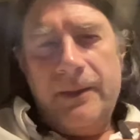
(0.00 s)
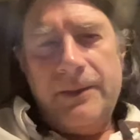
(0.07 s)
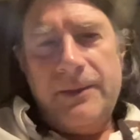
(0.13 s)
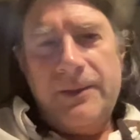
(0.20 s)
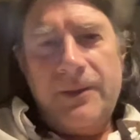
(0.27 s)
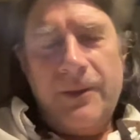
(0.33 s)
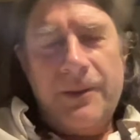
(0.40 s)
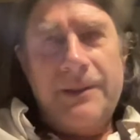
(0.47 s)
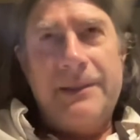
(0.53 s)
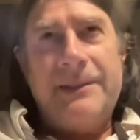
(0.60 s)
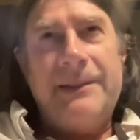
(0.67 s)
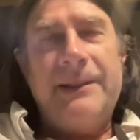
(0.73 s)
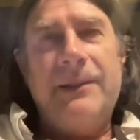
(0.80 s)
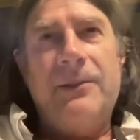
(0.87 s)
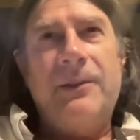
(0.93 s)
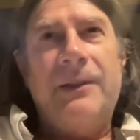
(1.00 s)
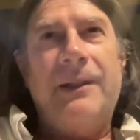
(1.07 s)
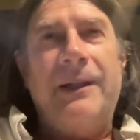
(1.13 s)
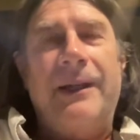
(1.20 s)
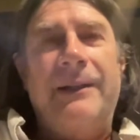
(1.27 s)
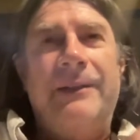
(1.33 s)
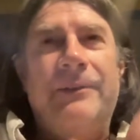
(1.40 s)
This is going to sound
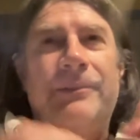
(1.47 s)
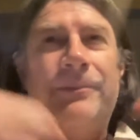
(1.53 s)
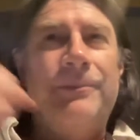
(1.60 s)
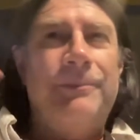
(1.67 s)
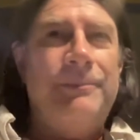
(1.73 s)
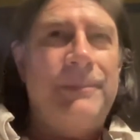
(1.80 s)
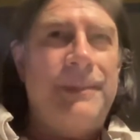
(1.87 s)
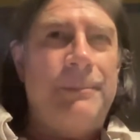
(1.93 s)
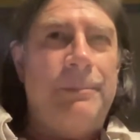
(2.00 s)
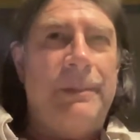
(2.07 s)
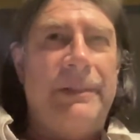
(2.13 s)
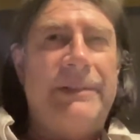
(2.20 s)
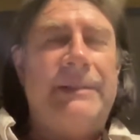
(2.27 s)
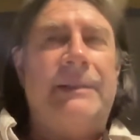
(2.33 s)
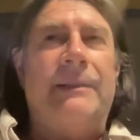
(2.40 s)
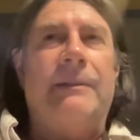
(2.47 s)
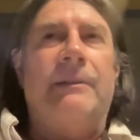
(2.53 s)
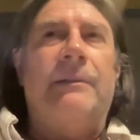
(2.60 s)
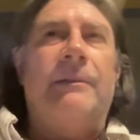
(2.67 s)
kind of simplistic